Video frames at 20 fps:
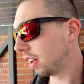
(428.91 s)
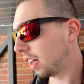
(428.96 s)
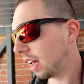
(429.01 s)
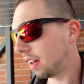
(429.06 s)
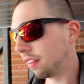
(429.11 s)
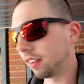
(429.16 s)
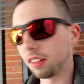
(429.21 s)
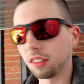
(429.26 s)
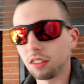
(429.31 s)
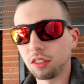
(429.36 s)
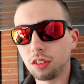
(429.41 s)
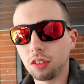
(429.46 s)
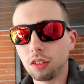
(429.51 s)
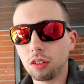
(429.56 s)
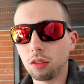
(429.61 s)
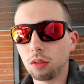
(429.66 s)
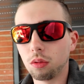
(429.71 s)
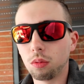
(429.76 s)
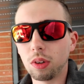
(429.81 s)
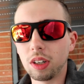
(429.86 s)
having
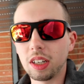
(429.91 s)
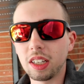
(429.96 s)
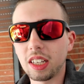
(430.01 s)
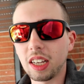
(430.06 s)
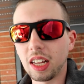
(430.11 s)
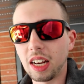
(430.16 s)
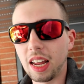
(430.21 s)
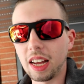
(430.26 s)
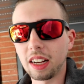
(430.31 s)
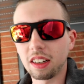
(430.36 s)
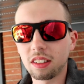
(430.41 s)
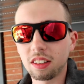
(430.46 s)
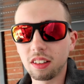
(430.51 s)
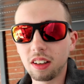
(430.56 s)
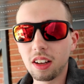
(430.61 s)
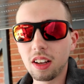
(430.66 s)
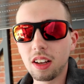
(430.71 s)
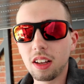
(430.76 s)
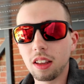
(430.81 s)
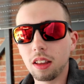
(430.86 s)
to reconnect
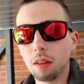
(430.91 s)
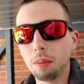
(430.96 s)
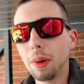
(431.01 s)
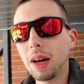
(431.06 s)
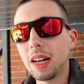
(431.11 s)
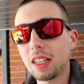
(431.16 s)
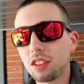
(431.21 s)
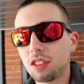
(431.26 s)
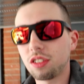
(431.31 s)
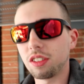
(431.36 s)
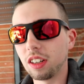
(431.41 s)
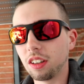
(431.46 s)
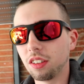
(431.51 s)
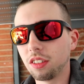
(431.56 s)
the battery.